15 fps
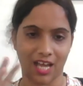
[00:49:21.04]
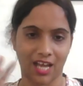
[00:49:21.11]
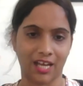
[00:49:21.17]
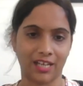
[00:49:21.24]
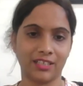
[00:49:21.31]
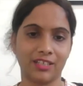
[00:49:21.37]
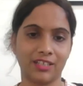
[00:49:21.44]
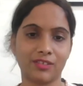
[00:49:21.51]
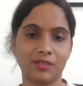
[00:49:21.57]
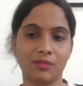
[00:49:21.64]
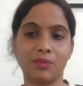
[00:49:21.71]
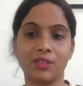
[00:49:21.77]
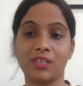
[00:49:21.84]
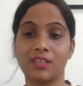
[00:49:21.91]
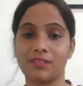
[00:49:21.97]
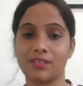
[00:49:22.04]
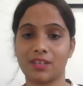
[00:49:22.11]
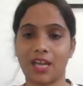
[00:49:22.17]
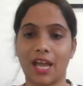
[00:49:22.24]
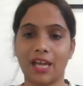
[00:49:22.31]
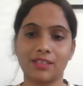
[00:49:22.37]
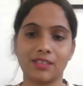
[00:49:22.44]
And this is a
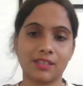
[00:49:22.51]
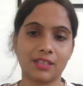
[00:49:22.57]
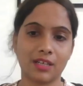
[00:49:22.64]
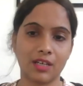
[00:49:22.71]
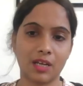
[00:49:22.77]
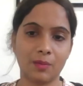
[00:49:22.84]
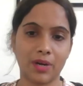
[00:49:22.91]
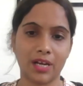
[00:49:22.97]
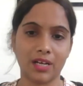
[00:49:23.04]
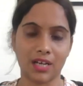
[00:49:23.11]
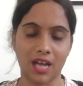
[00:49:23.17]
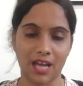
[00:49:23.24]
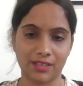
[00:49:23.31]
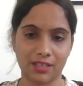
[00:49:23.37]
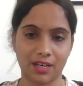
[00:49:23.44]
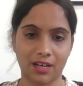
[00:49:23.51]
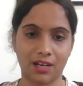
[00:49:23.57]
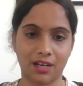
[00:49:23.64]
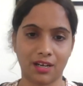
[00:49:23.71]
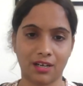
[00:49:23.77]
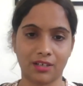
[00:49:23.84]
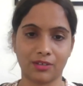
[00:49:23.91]
case study by
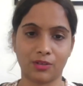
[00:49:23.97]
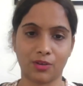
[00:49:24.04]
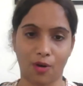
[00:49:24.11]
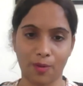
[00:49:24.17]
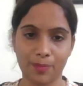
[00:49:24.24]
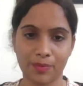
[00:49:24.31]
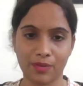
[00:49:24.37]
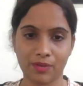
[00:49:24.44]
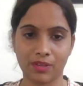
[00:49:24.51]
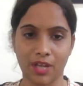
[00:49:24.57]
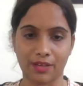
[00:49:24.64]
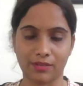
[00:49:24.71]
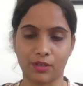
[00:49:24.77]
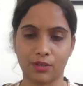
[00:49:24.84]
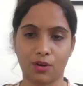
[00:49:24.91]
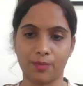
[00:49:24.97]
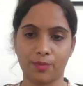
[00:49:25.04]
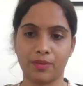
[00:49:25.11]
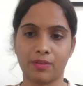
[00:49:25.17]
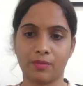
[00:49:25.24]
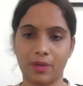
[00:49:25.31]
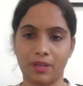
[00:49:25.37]
NASA Talks. NASA
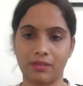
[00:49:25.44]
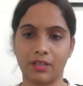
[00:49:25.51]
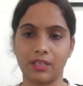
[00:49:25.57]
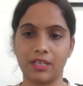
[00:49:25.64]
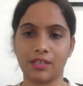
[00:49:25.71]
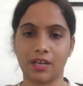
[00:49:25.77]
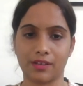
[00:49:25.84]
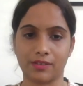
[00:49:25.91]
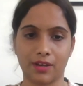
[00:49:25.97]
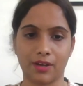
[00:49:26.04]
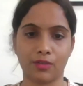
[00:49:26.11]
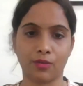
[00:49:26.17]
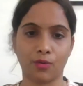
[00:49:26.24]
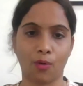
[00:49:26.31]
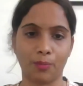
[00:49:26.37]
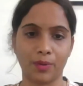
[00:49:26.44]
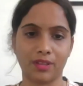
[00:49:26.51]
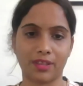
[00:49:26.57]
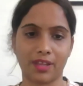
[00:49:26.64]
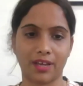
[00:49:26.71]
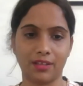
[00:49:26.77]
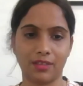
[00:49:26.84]
Talks is basically NASA's
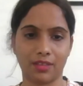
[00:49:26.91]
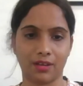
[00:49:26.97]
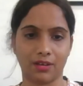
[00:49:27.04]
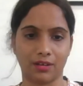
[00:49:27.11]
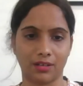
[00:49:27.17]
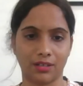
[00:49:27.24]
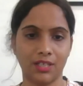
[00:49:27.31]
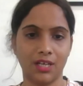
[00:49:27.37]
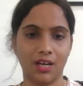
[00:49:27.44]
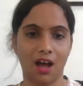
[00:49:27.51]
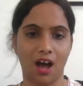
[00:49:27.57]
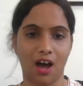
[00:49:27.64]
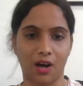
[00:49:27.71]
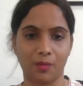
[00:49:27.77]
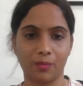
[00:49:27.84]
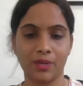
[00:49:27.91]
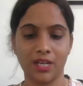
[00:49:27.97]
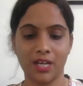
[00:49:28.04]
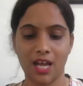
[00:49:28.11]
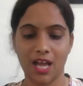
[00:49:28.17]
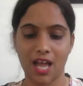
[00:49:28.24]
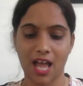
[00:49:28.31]
open science arm.
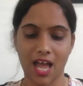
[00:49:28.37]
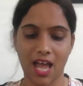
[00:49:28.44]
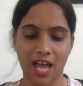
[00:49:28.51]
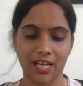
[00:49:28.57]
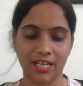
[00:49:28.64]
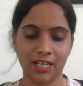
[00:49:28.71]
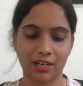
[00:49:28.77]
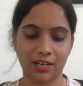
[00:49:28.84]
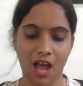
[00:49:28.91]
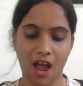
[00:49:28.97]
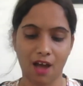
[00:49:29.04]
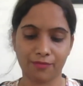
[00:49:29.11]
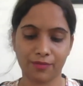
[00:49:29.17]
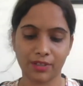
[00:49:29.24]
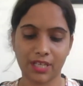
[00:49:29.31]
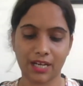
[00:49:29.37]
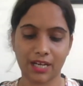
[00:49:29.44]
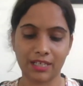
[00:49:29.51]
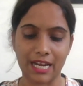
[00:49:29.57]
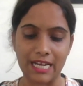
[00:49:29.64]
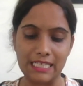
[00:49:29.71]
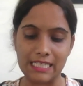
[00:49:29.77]
And after
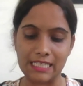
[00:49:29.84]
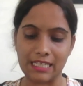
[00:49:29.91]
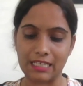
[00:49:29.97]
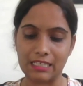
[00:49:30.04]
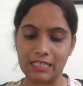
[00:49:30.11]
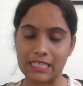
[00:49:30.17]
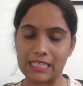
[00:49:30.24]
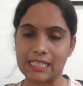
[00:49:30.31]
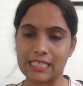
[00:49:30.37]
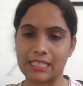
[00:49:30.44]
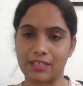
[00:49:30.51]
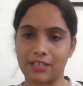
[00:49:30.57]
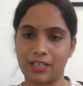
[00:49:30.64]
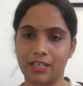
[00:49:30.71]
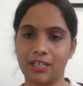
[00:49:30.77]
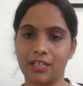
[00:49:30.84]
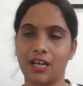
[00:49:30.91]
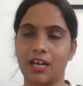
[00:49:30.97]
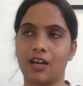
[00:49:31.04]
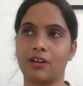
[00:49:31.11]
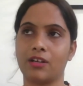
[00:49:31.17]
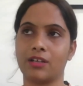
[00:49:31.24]
that 1990 study,
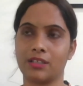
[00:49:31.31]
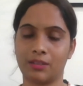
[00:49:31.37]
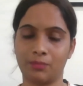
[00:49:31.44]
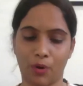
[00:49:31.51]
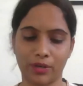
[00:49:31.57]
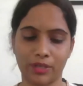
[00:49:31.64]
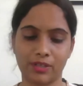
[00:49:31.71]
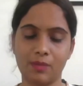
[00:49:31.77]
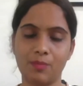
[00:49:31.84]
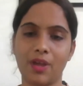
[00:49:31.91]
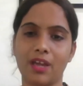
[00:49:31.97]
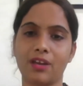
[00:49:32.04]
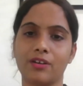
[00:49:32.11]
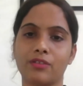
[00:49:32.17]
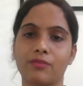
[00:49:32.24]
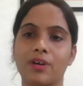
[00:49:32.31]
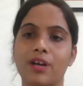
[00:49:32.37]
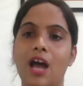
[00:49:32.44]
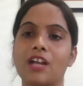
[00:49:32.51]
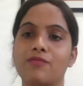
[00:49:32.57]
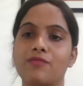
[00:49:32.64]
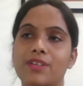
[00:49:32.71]
policymakers were
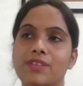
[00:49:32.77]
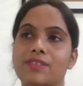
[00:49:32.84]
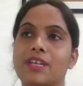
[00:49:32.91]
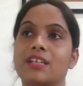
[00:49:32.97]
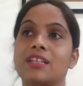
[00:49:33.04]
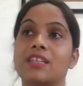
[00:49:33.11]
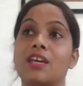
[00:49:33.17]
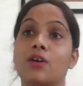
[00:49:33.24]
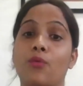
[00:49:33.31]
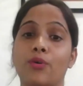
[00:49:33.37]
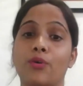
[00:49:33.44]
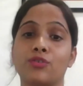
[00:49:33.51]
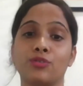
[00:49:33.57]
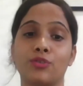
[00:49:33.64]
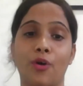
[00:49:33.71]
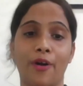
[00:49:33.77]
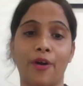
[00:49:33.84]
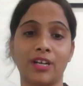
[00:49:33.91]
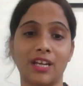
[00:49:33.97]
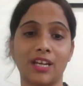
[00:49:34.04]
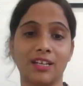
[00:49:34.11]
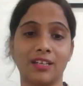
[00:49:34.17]
convinced that there was
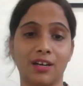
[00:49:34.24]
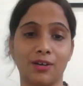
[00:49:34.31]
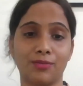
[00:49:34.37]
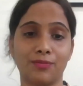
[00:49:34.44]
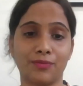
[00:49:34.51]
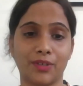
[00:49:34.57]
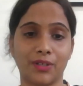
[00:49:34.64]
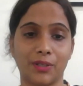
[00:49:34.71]
not enough